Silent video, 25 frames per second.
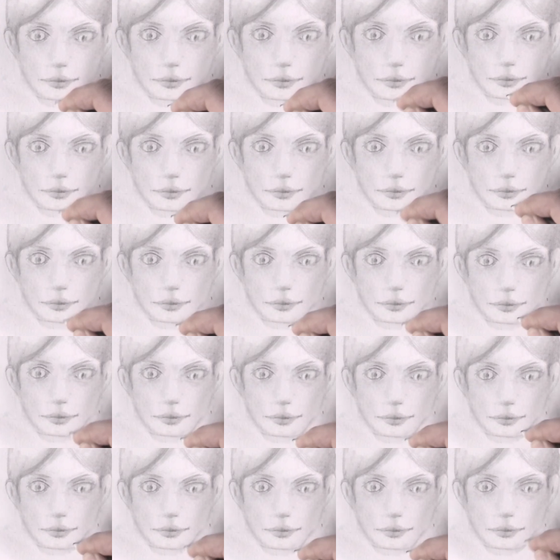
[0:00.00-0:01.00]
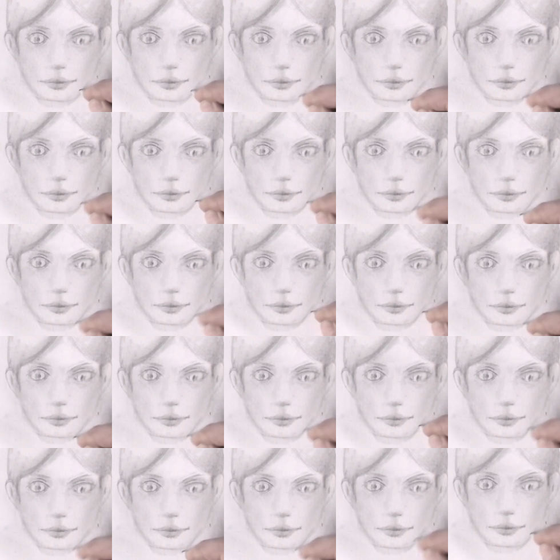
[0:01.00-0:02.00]
to see exactly where I wanted
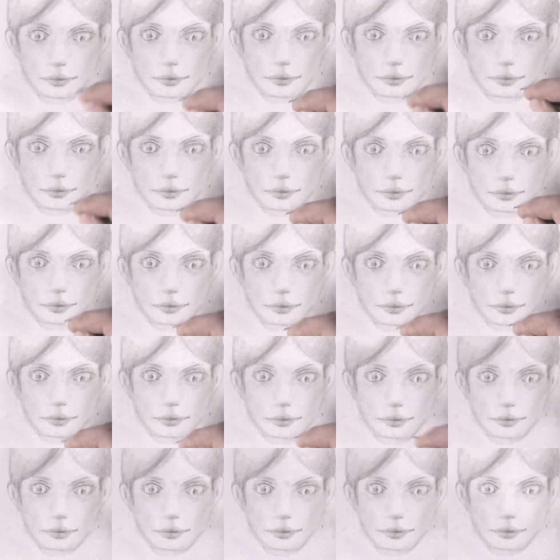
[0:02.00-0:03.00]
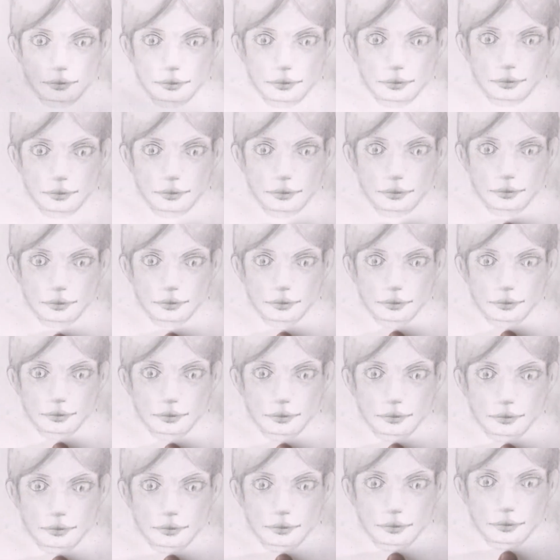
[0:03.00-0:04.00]
that chin. And that's where I
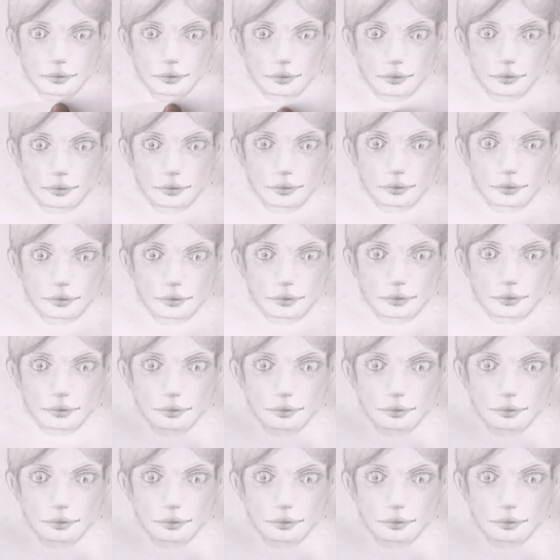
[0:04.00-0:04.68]
came up with that